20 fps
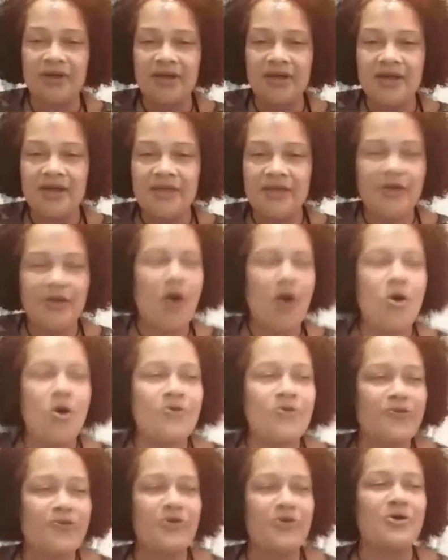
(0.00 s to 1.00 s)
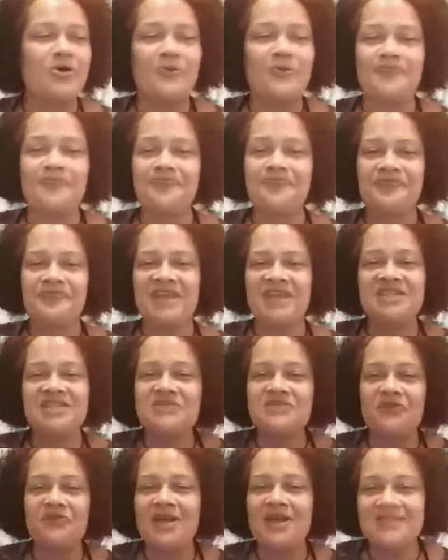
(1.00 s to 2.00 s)
The whole crew. It just
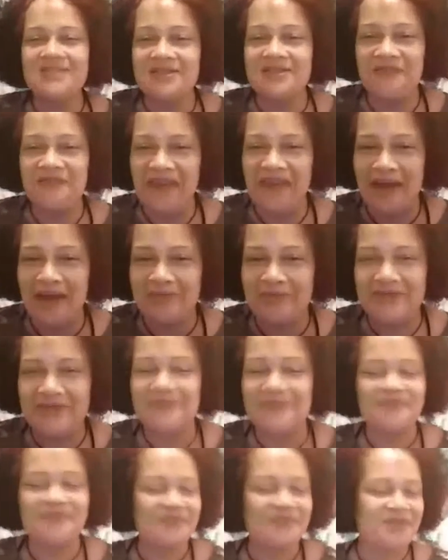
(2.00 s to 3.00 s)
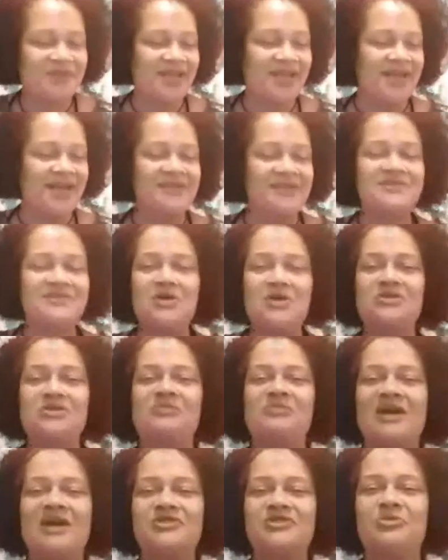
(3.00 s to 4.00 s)
runs in the family, and it's so
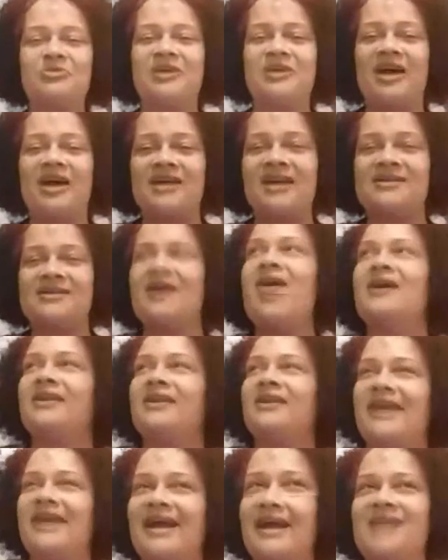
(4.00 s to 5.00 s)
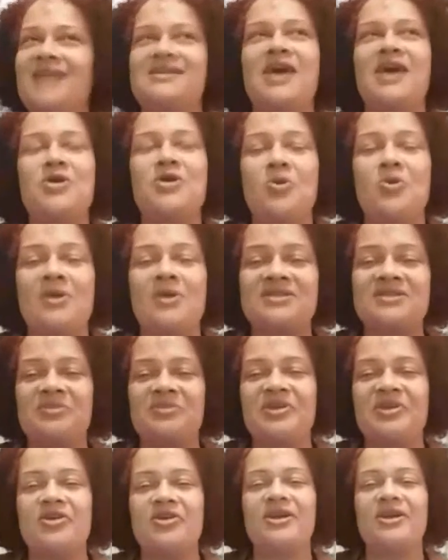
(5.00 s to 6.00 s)
special because, like I said, who wants to
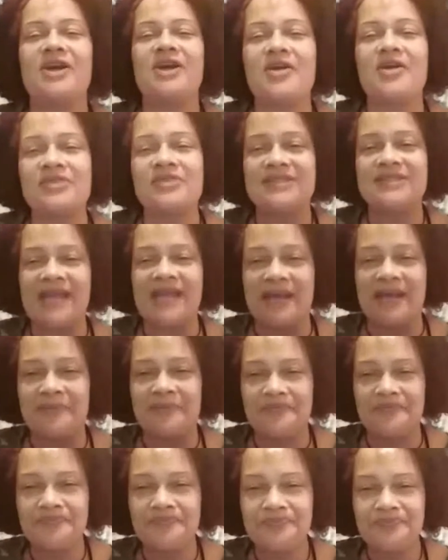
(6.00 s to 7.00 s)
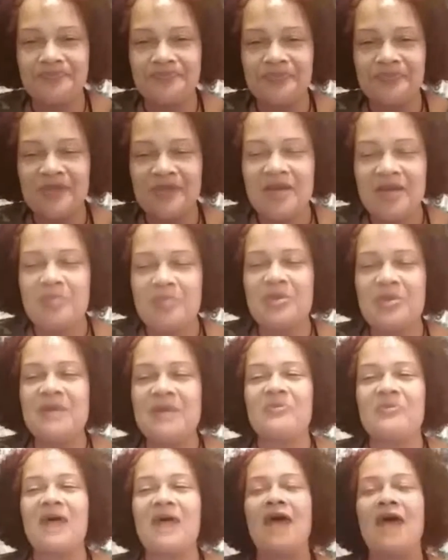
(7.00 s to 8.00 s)
be cookie cutter same? Be
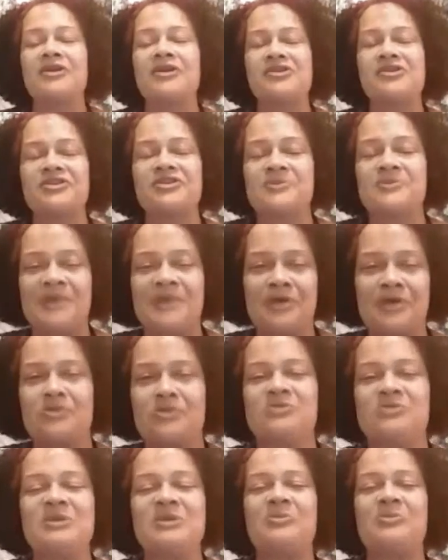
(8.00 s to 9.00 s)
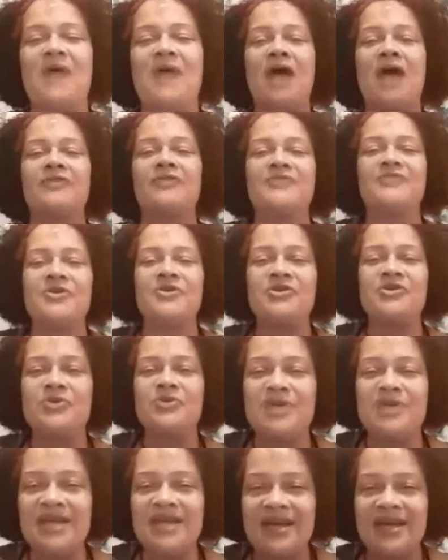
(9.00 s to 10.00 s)
proud of your sprinkles. Be proud of your
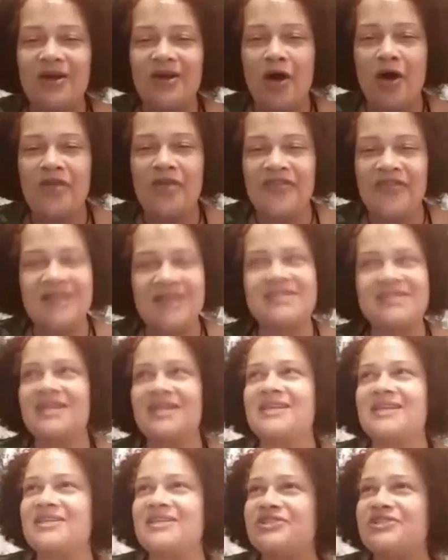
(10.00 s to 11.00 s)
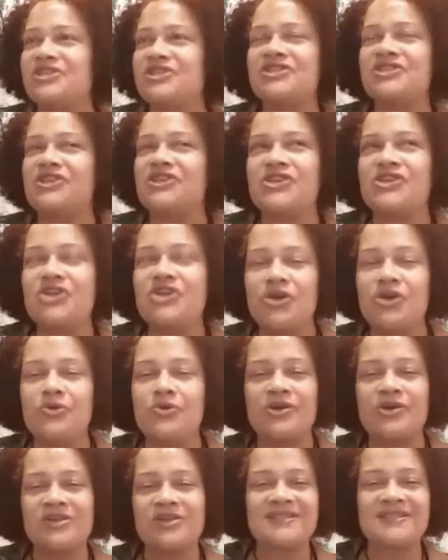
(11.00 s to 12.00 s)
unique, authentic, just you,
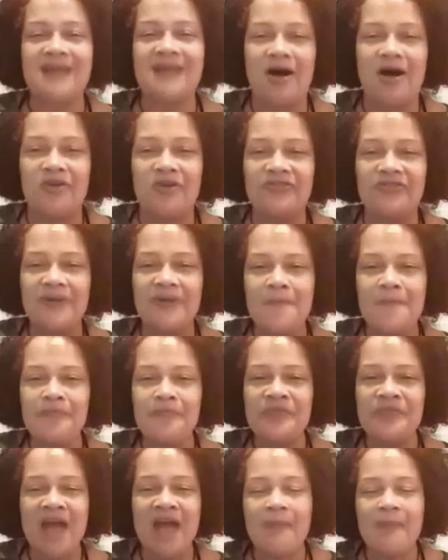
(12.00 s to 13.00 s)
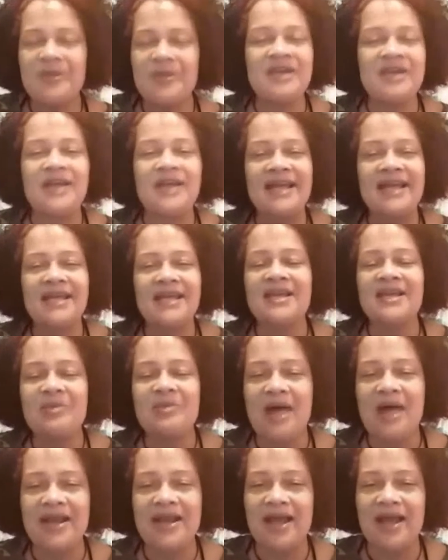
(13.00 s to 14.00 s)
yourself. Not being like
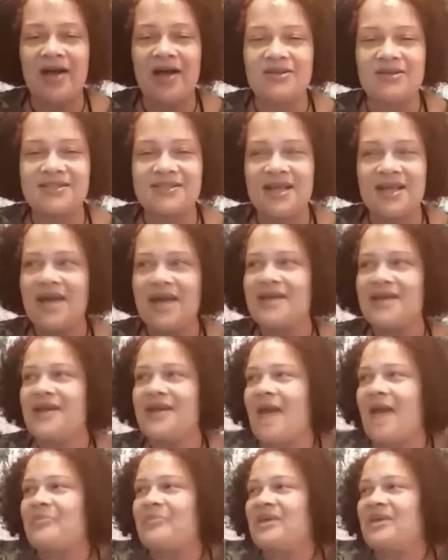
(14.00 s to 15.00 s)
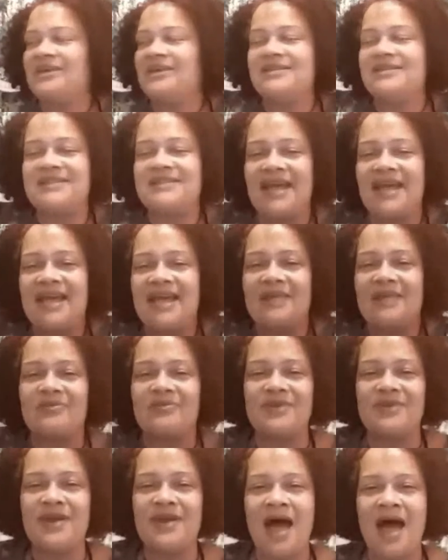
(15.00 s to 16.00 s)
anybody else. Not being the same.
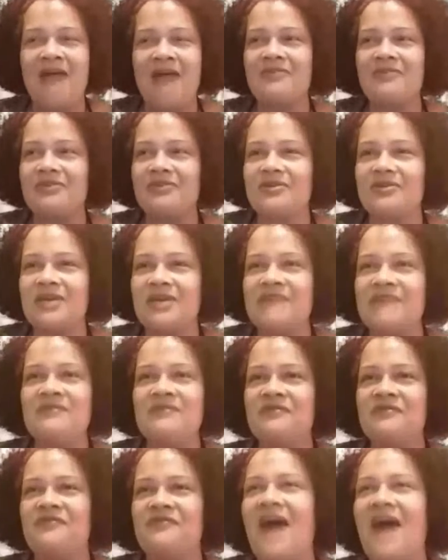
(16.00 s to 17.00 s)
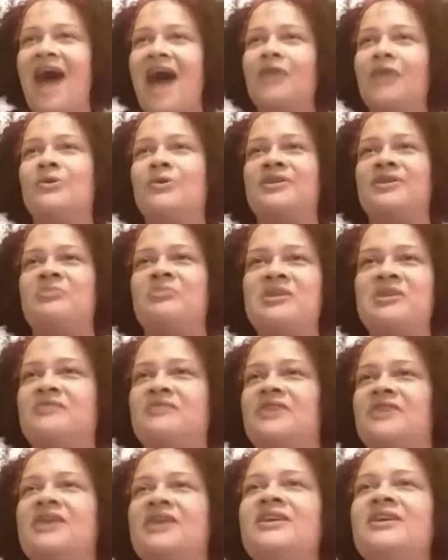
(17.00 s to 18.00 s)
Not even following the beat of
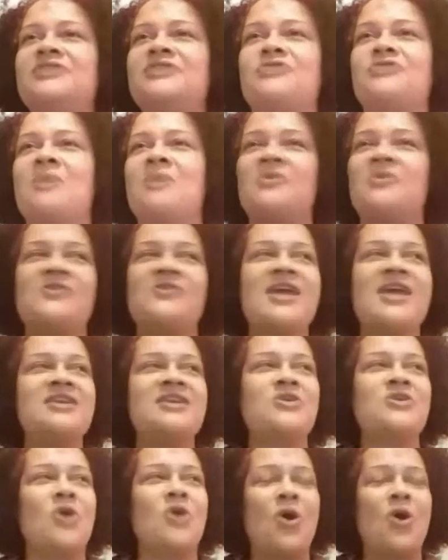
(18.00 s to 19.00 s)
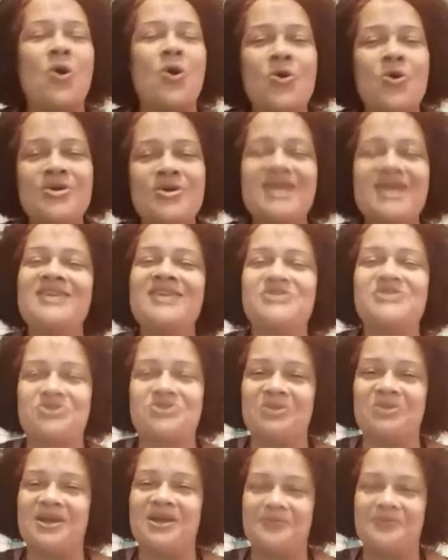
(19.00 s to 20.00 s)
any drum. Creating your own
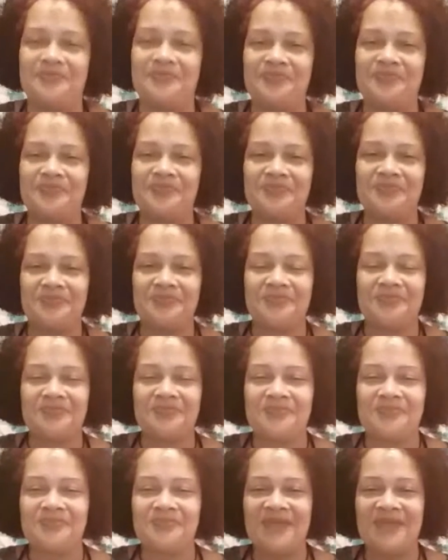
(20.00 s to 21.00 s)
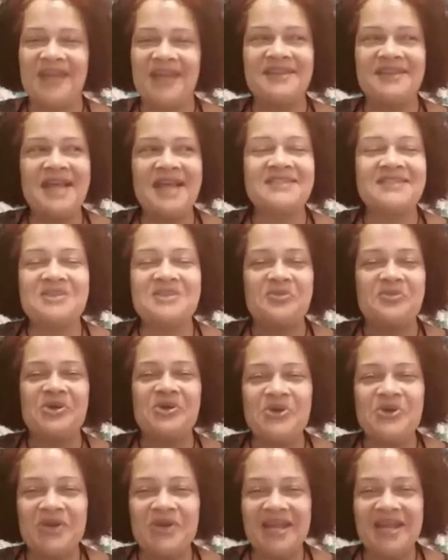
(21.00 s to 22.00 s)
instrument. And that's the
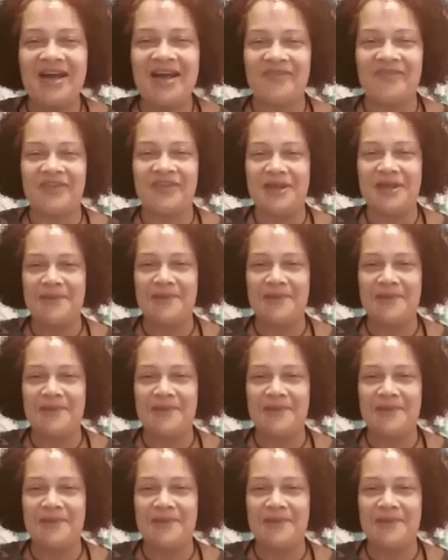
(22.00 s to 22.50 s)
beauty of it.